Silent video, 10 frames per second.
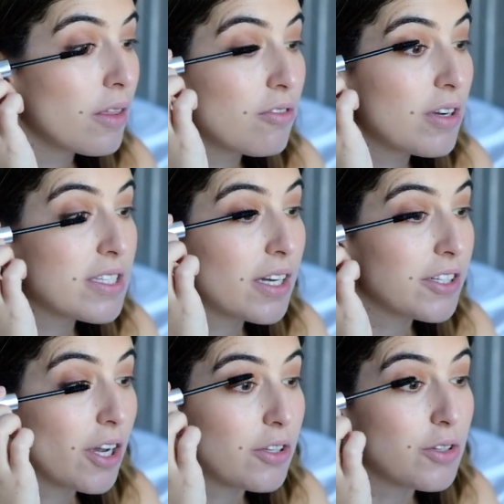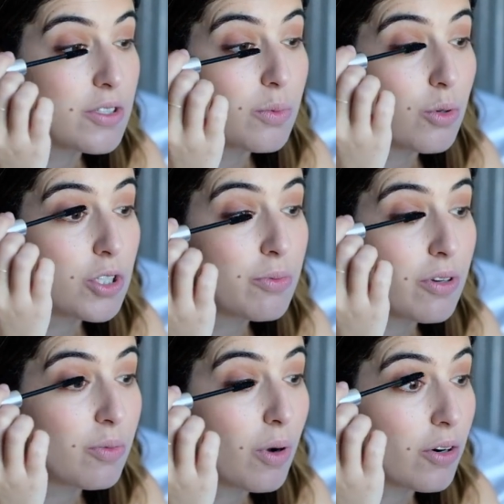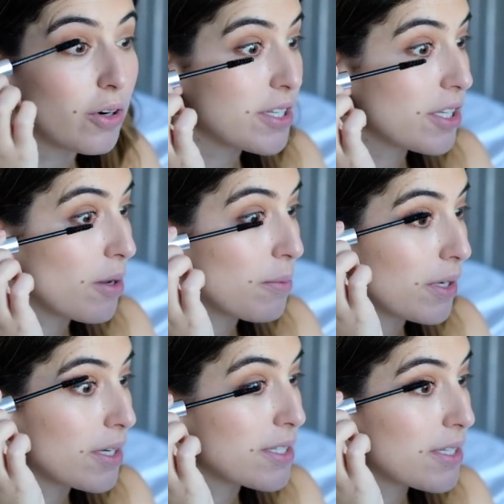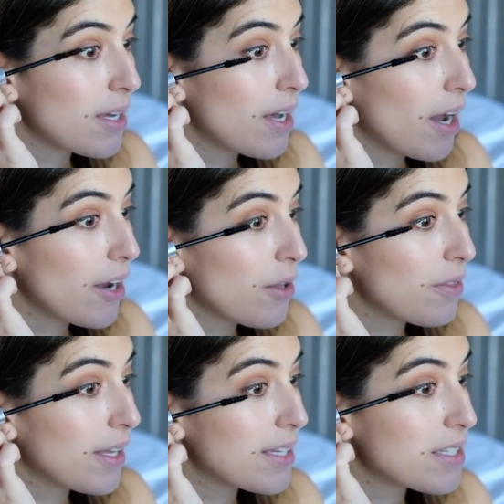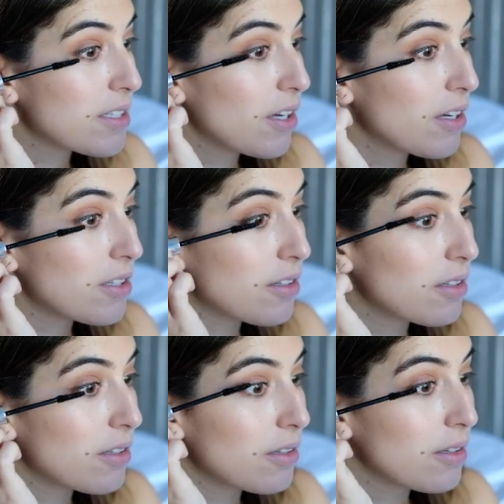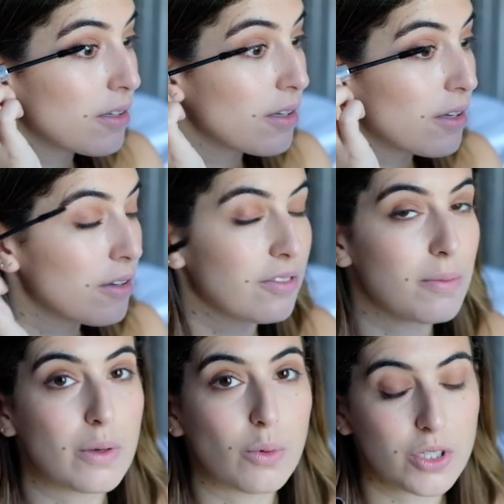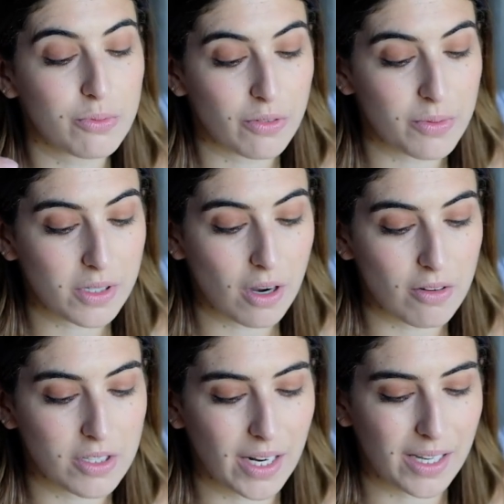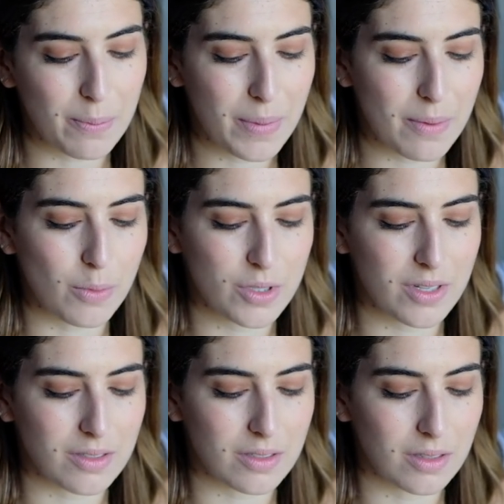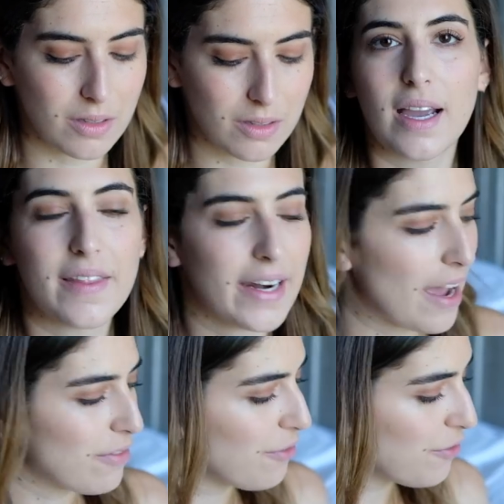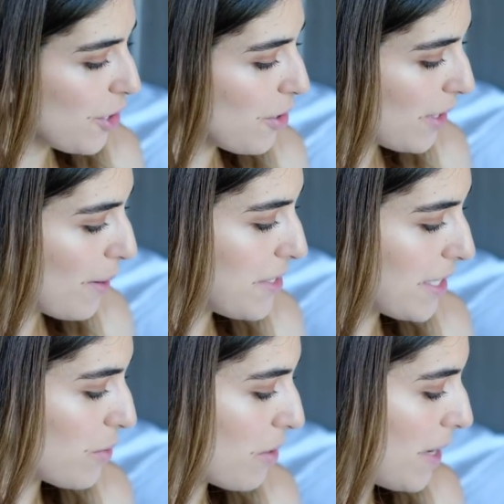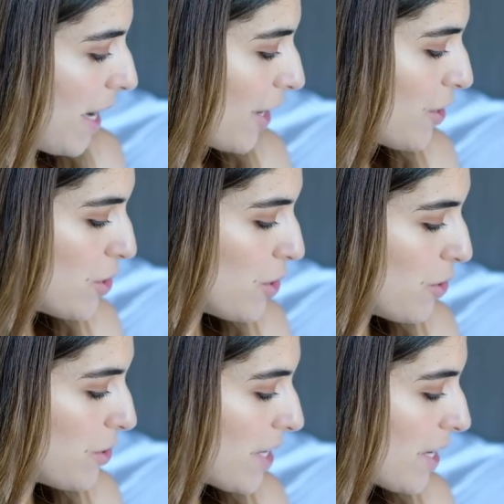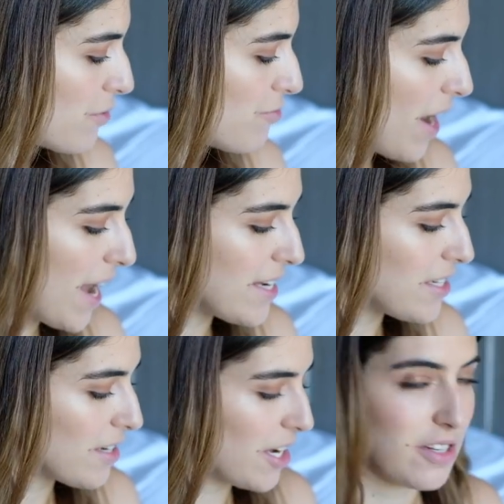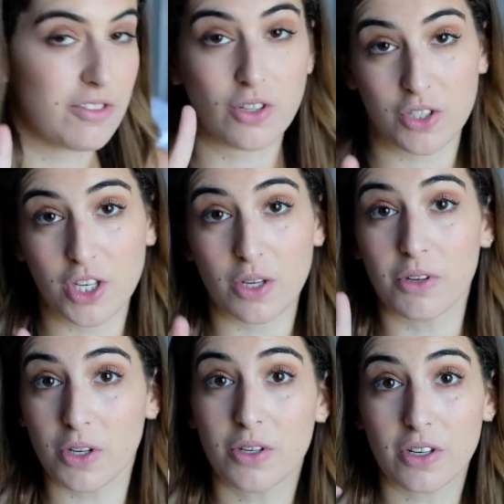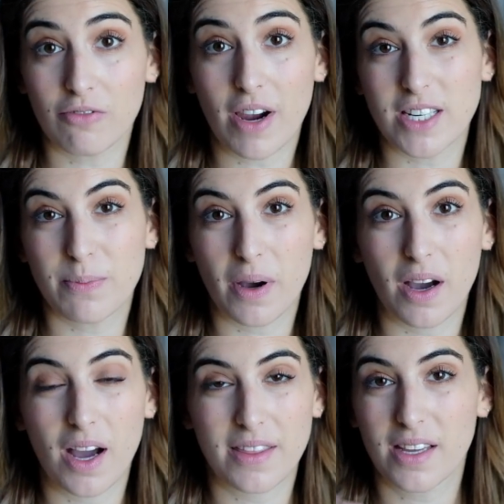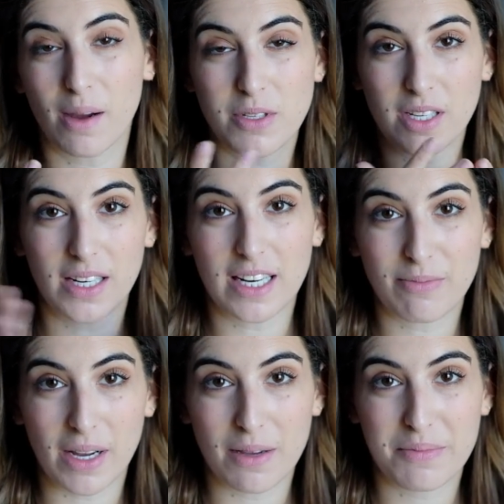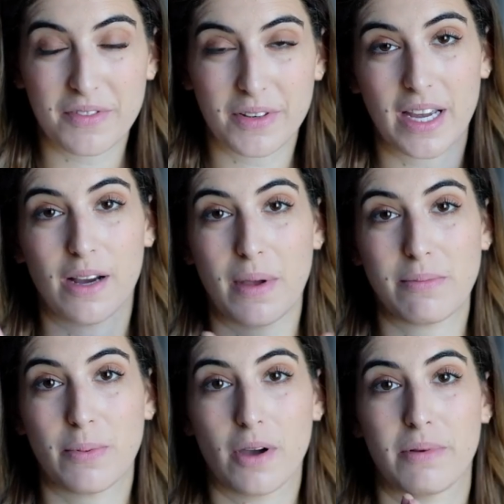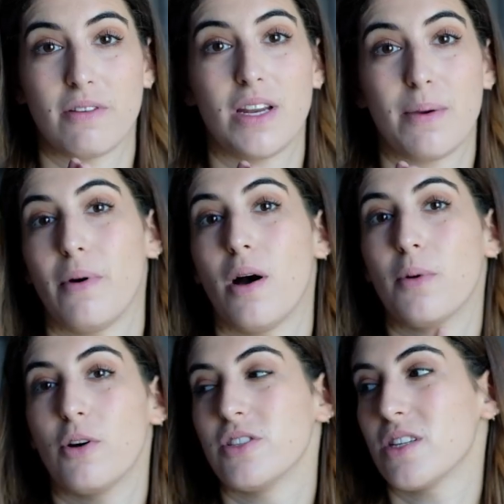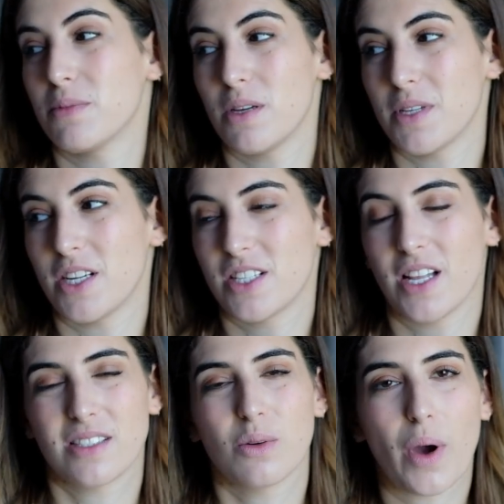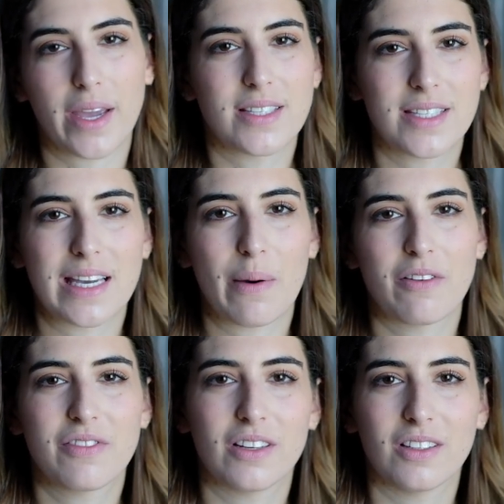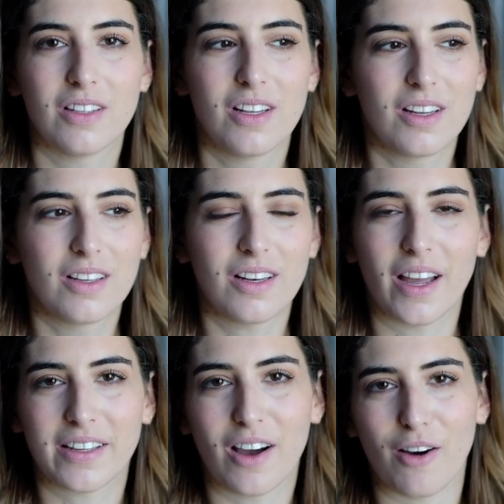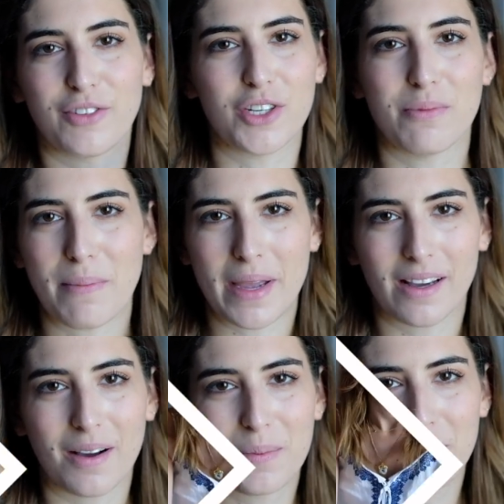The reason I don't use the waterproof one on its own because I don't think it's as good. For me, waterproof mascaras are like a bit more subtle. And then I have a few lipsticks with me, like a nude and a red. Actually, I've just got two, nude and a red, but I think I'm just gonna leave my lips for now, maybe put a bit of lip balm on. Sometimes I just like to wait and see how I feel like after doing my makeup.